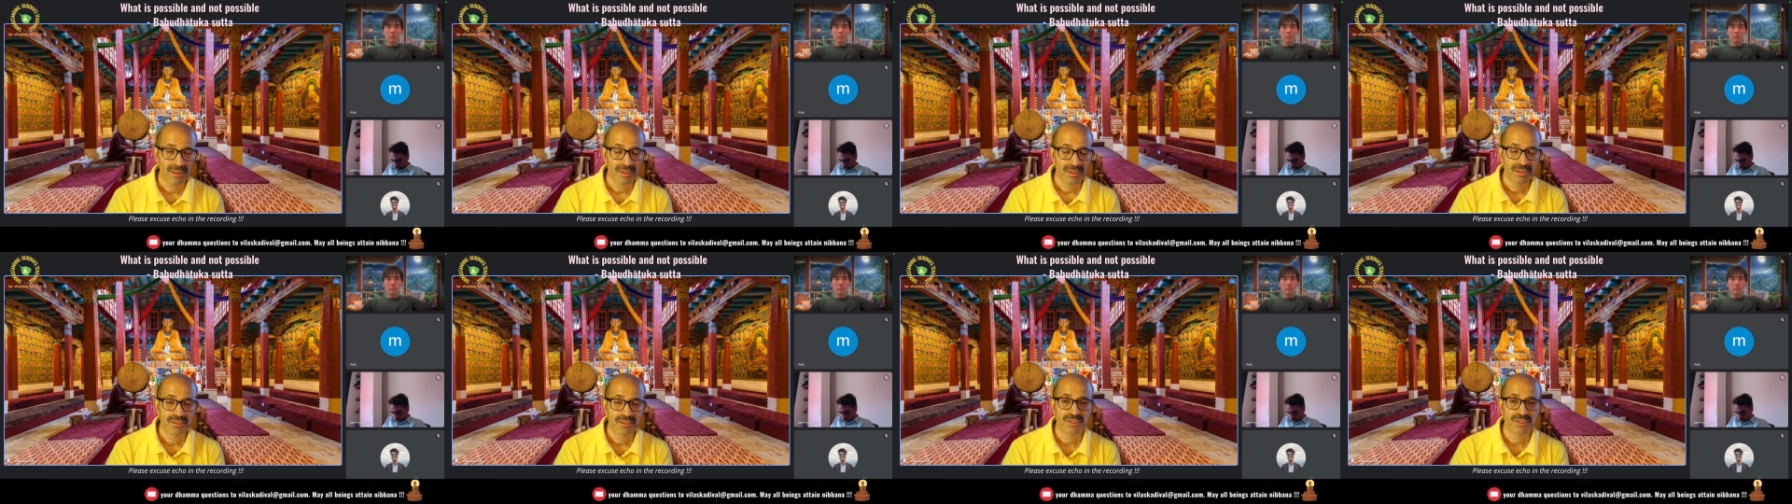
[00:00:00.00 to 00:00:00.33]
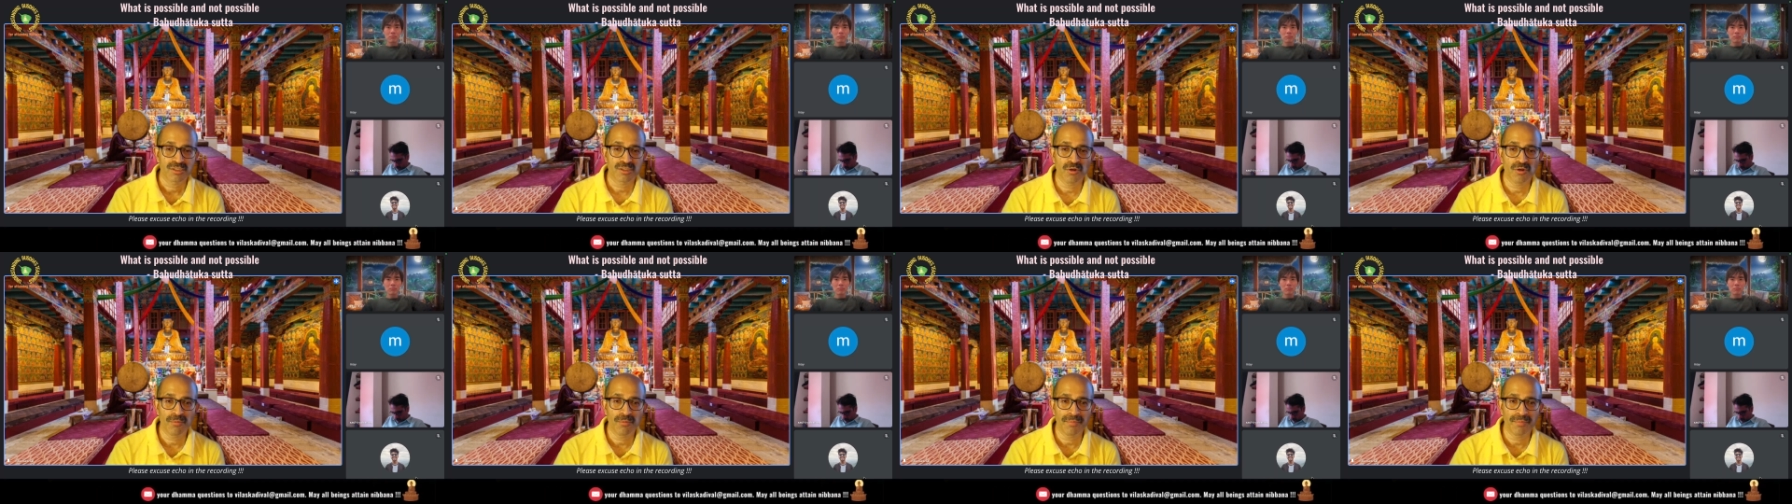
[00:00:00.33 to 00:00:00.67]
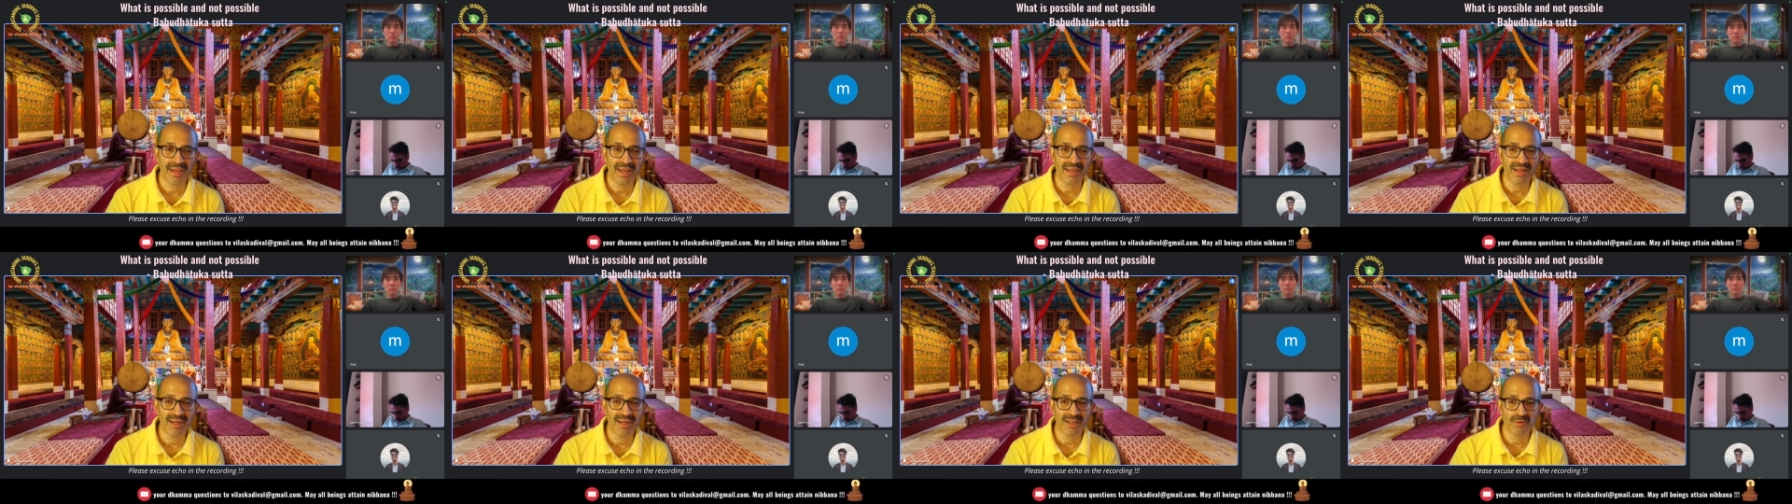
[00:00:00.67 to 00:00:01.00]
So
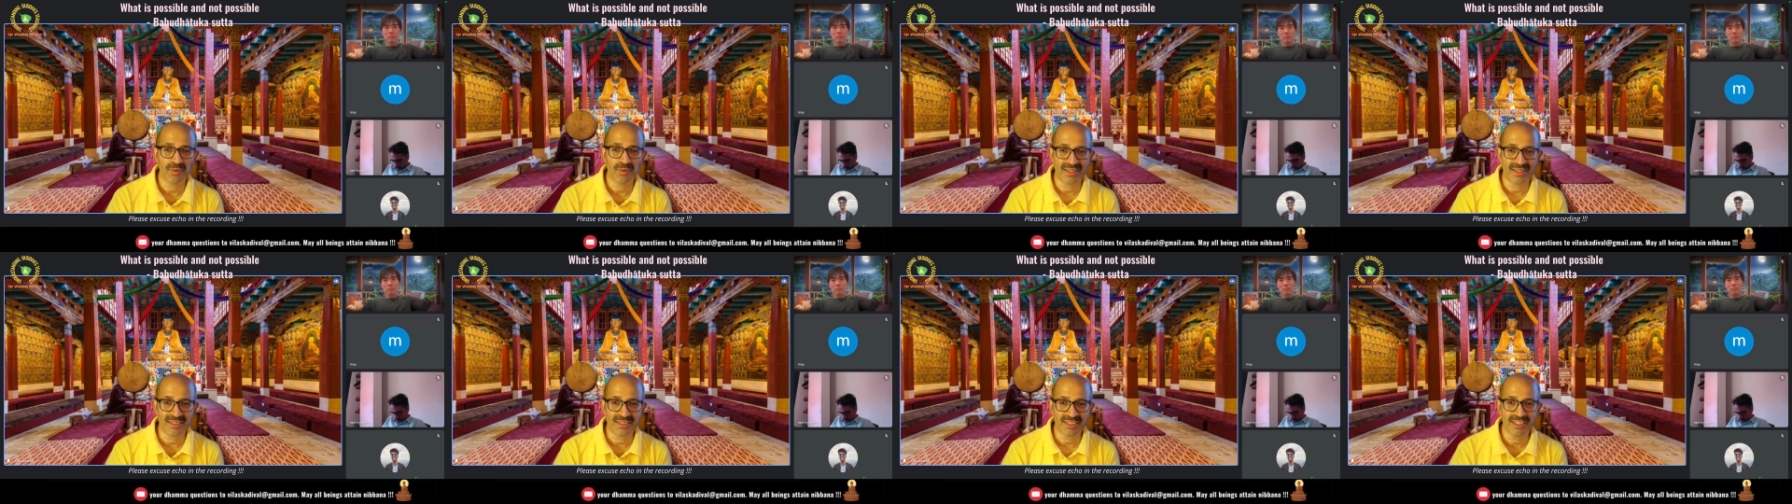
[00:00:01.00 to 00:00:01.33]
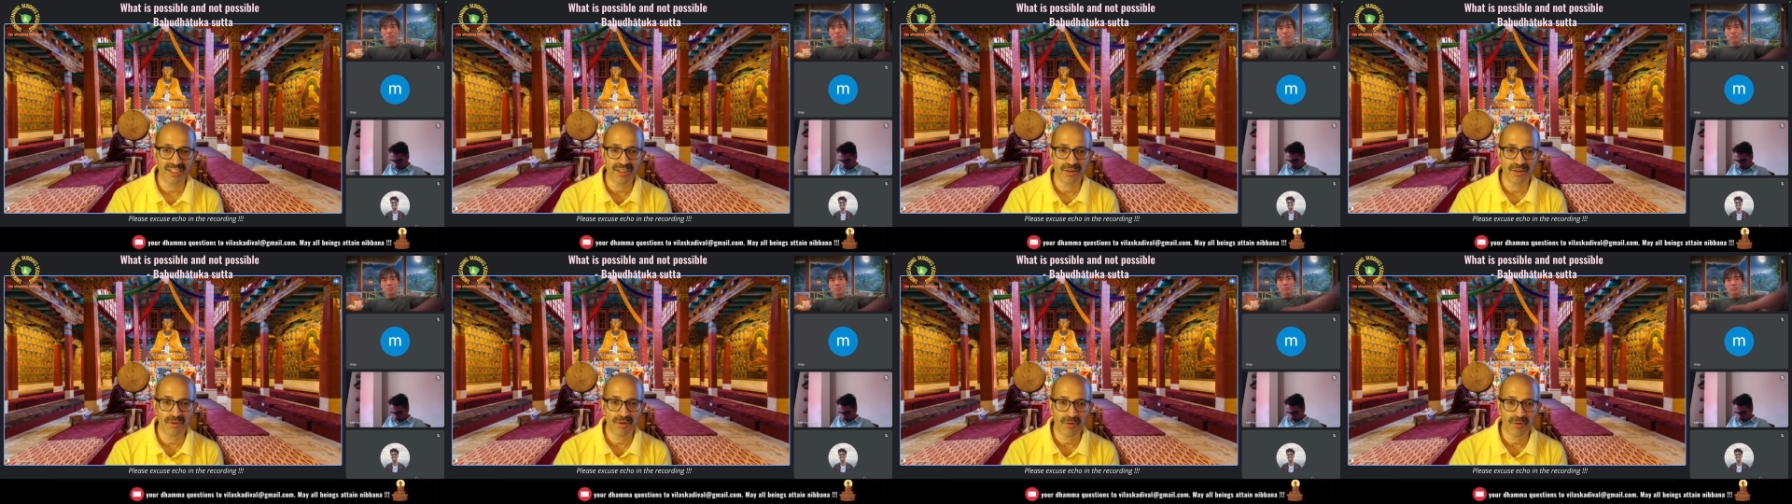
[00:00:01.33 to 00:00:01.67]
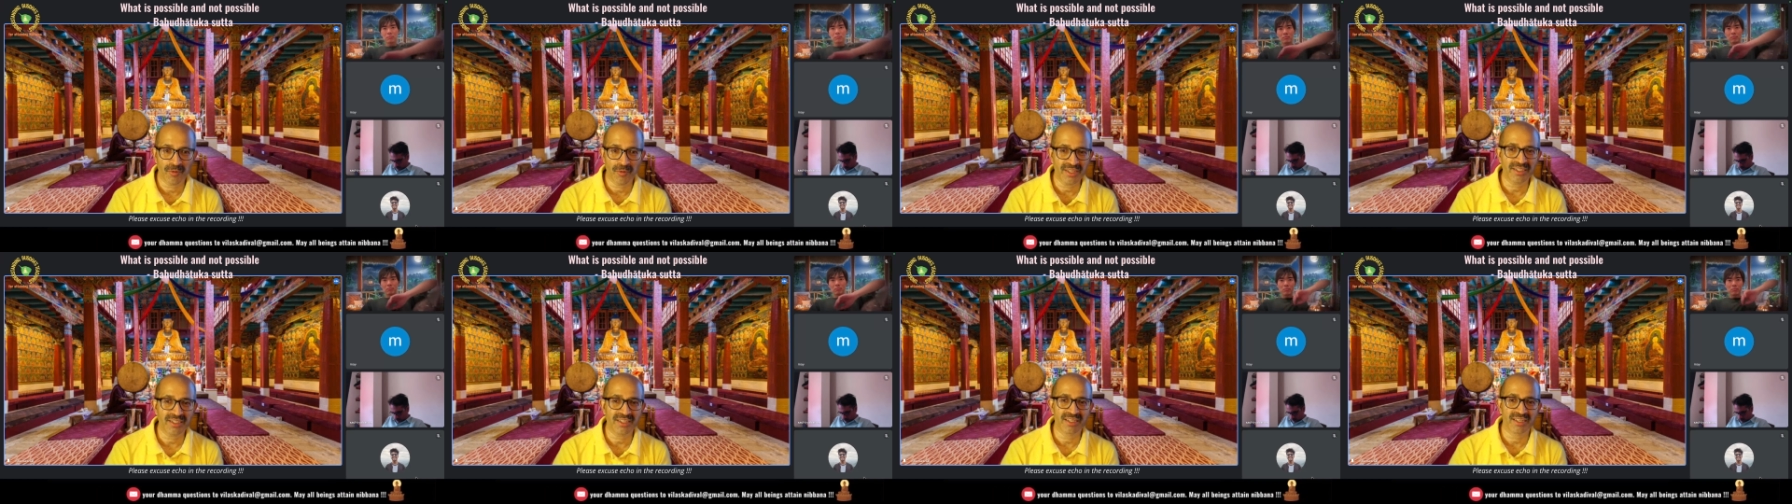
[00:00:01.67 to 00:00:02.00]
may, to answer to your
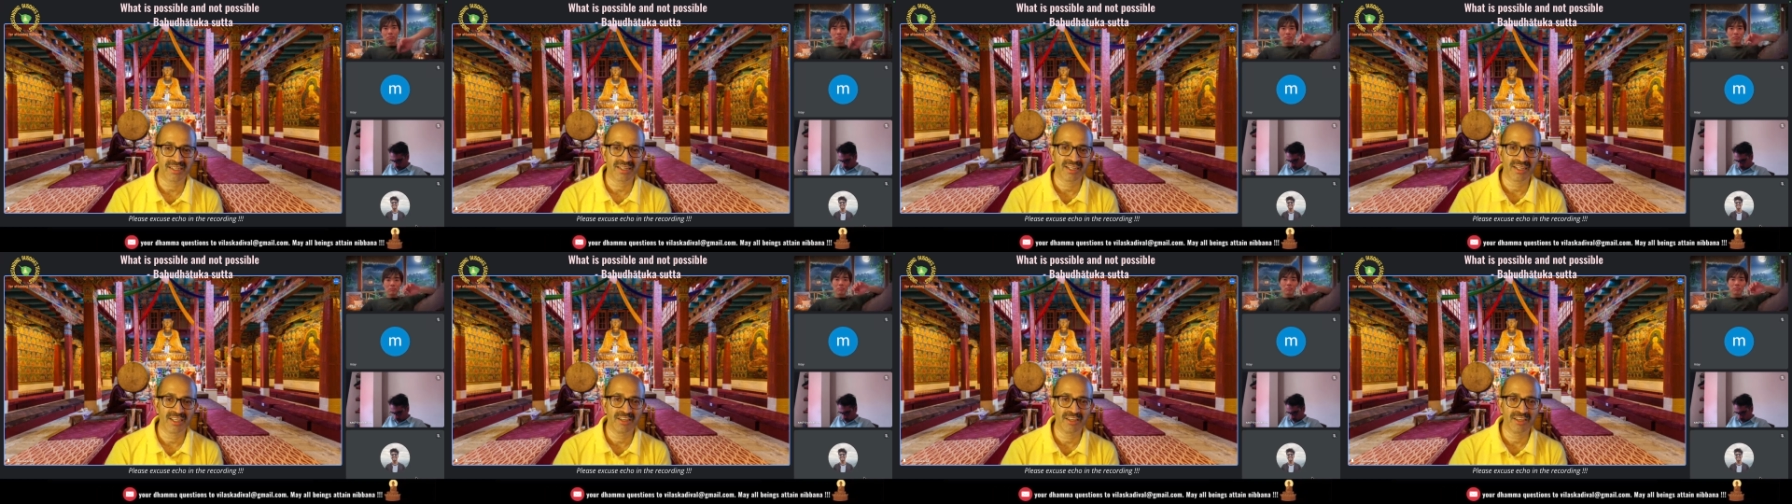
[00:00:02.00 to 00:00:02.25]
question,